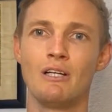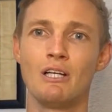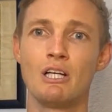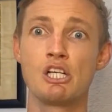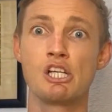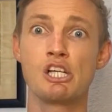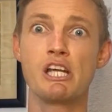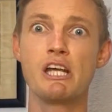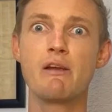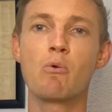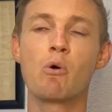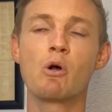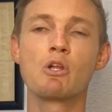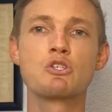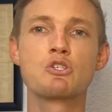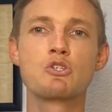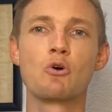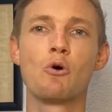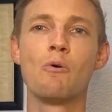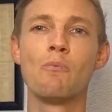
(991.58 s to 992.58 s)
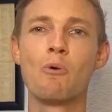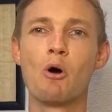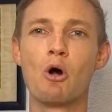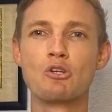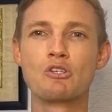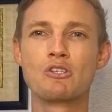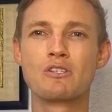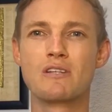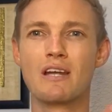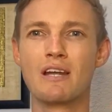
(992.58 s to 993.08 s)
She wants to
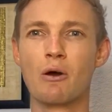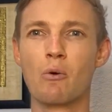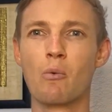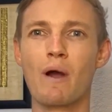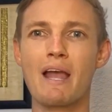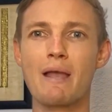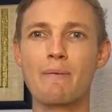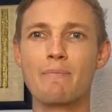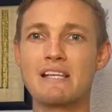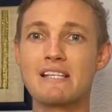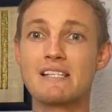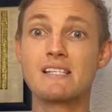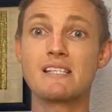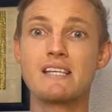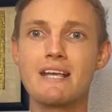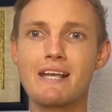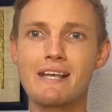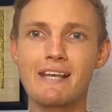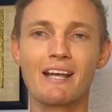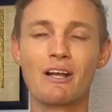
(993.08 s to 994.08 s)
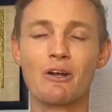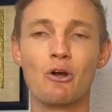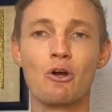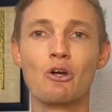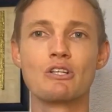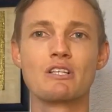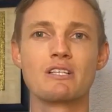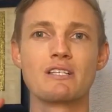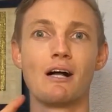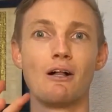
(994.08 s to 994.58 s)
almost, in a way, be seeking
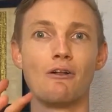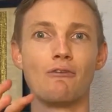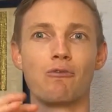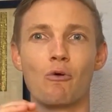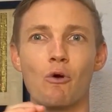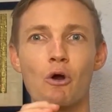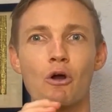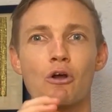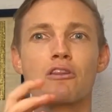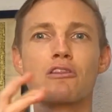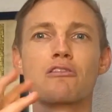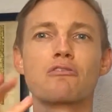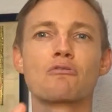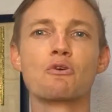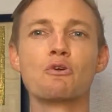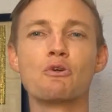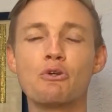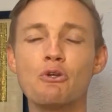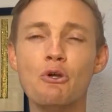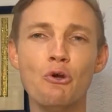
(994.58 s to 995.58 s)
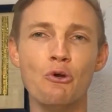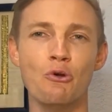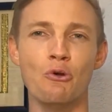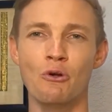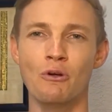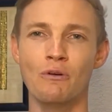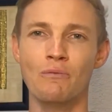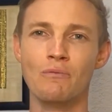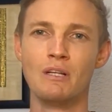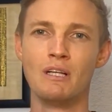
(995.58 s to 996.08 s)
her self-worth through
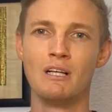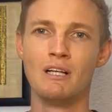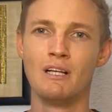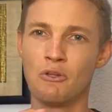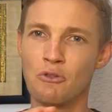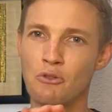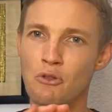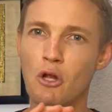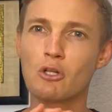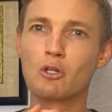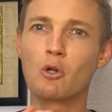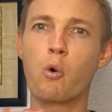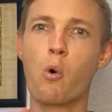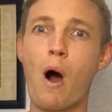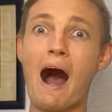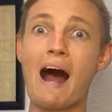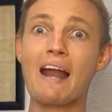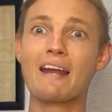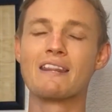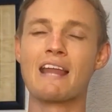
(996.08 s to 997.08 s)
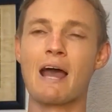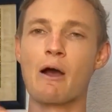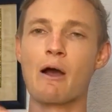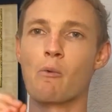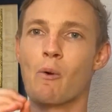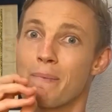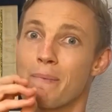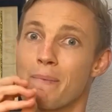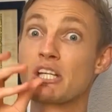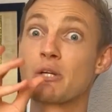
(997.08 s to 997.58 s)
you. Not quite in that
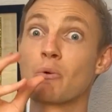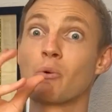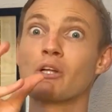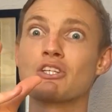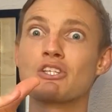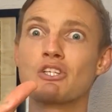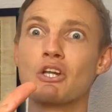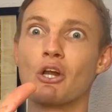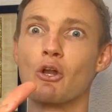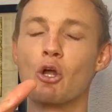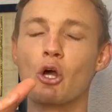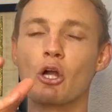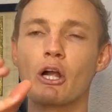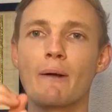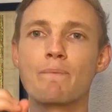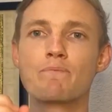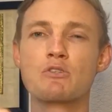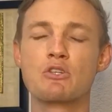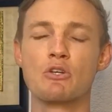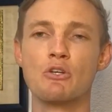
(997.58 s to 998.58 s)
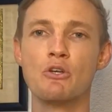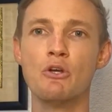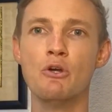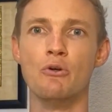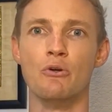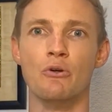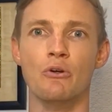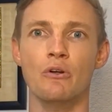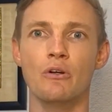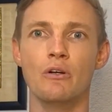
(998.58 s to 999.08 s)
way, but she wants to look up to
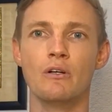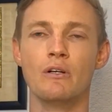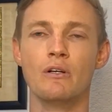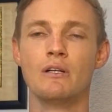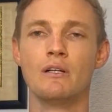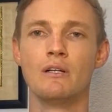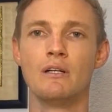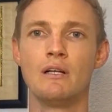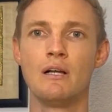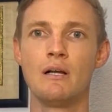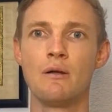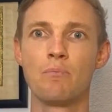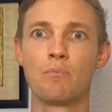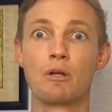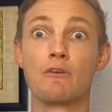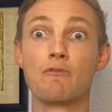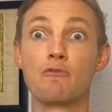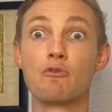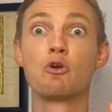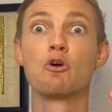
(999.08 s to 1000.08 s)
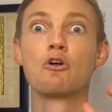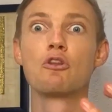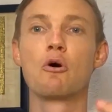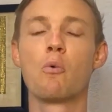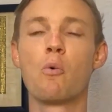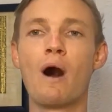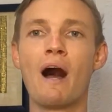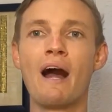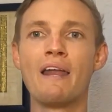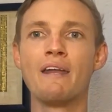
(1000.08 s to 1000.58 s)
you. But if you're the
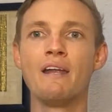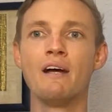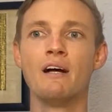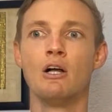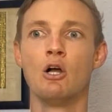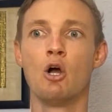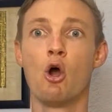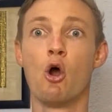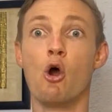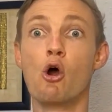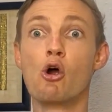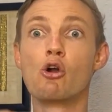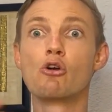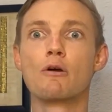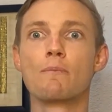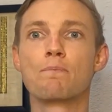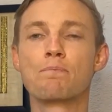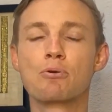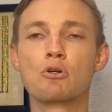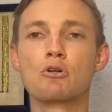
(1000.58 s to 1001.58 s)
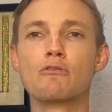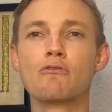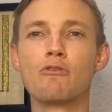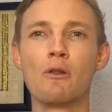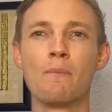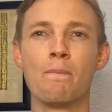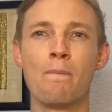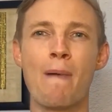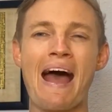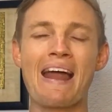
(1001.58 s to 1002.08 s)
one, her
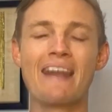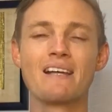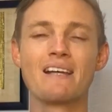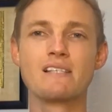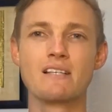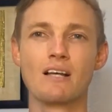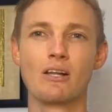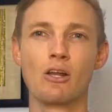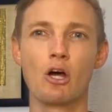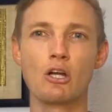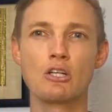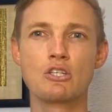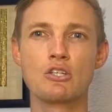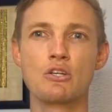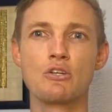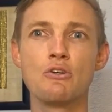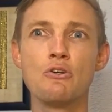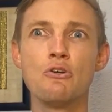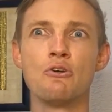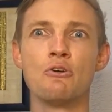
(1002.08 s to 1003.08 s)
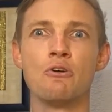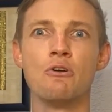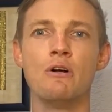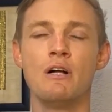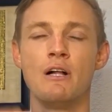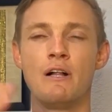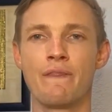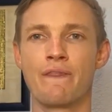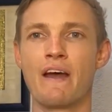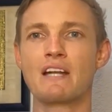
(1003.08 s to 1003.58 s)
approval matters a lot to you,
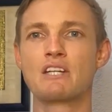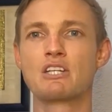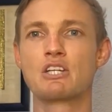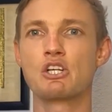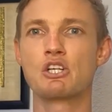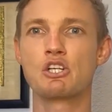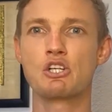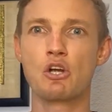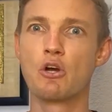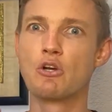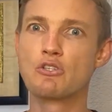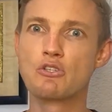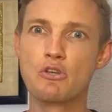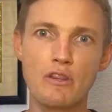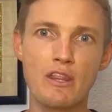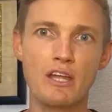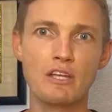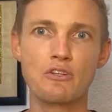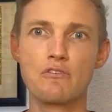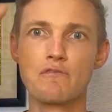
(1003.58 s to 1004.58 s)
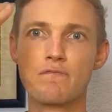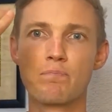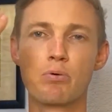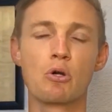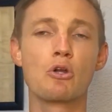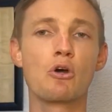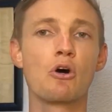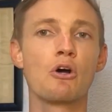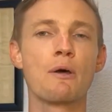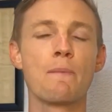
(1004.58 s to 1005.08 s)
that just shows her that you
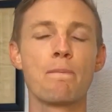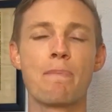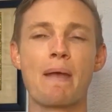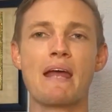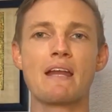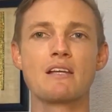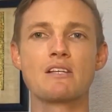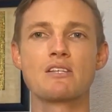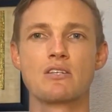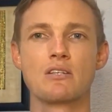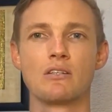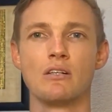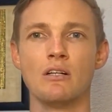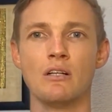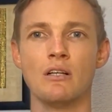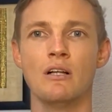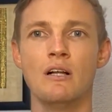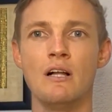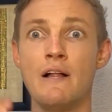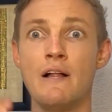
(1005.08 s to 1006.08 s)
put her on a pedestal,